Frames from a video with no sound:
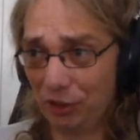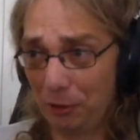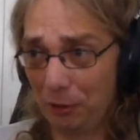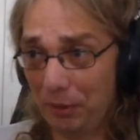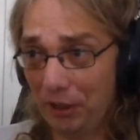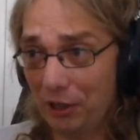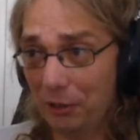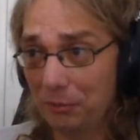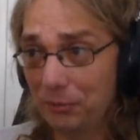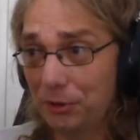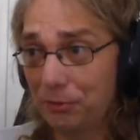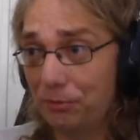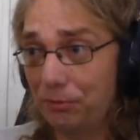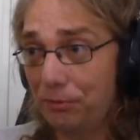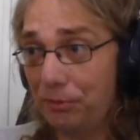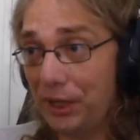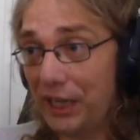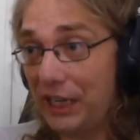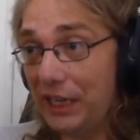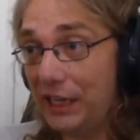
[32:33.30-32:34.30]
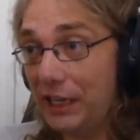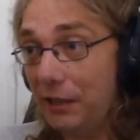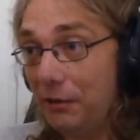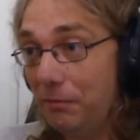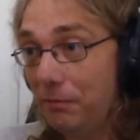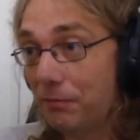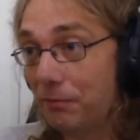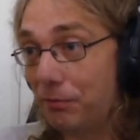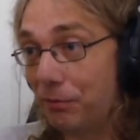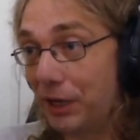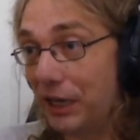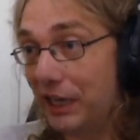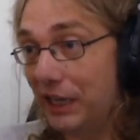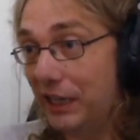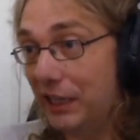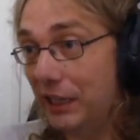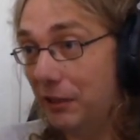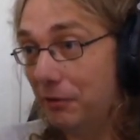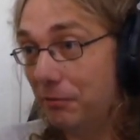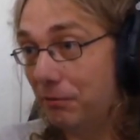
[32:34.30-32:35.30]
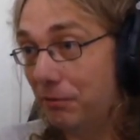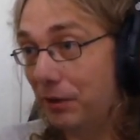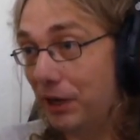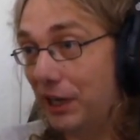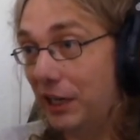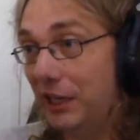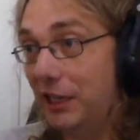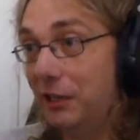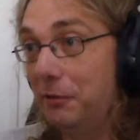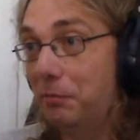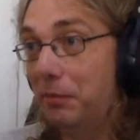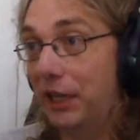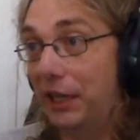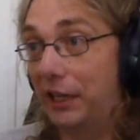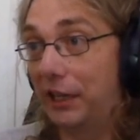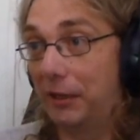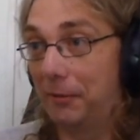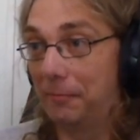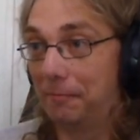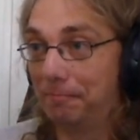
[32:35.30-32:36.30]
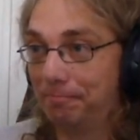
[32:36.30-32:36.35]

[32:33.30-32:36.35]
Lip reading: It becomes really big,